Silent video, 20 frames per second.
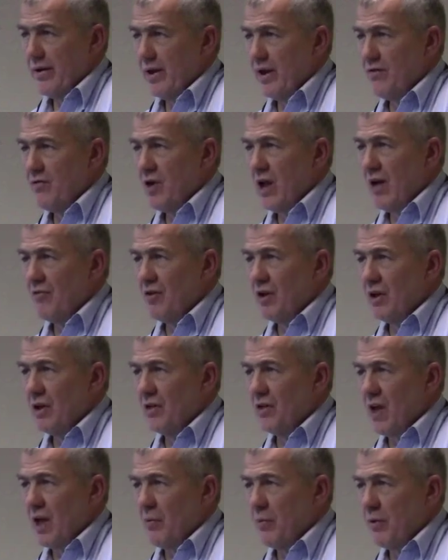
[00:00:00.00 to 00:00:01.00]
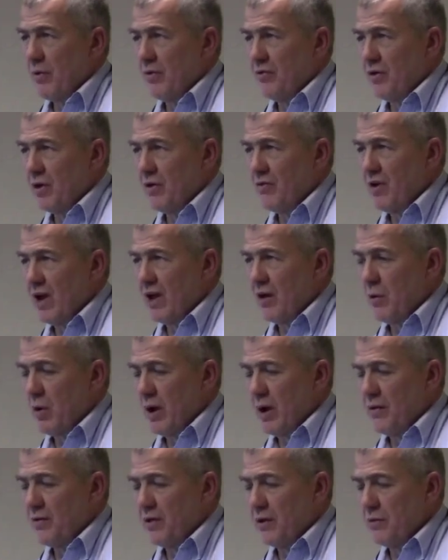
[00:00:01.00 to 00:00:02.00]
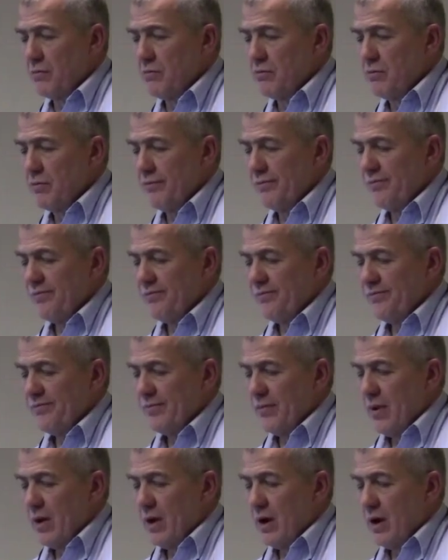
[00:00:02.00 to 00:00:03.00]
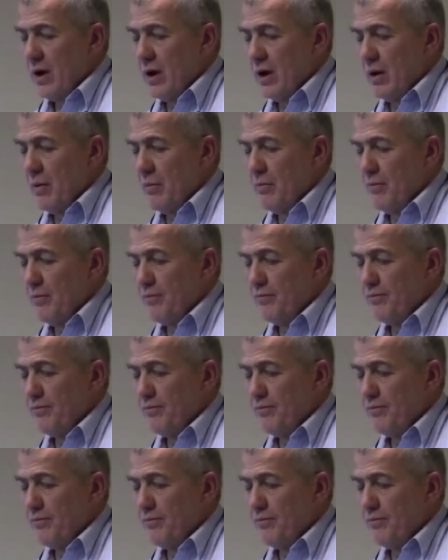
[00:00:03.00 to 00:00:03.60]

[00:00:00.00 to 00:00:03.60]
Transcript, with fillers: Do you have an example of an evaluand that um,